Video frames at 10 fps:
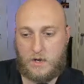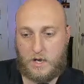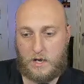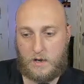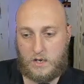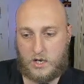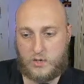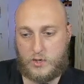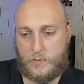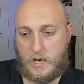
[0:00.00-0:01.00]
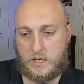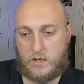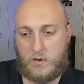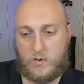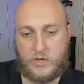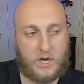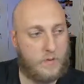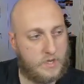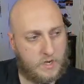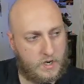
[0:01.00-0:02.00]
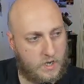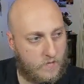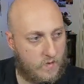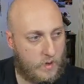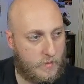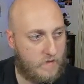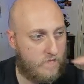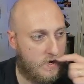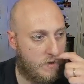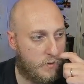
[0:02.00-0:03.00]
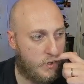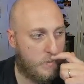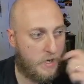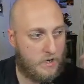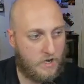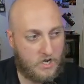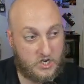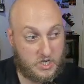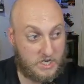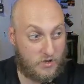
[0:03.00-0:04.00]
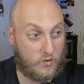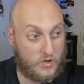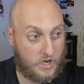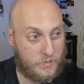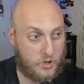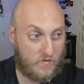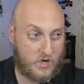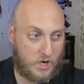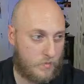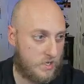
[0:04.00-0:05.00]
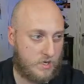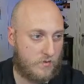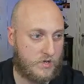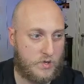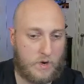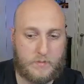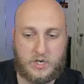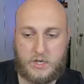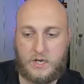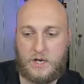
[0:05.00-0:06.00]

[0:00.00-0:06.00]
I'll switch back to local time. It's kind of covered by my video there, but it just says local time, server time. That's the only two options.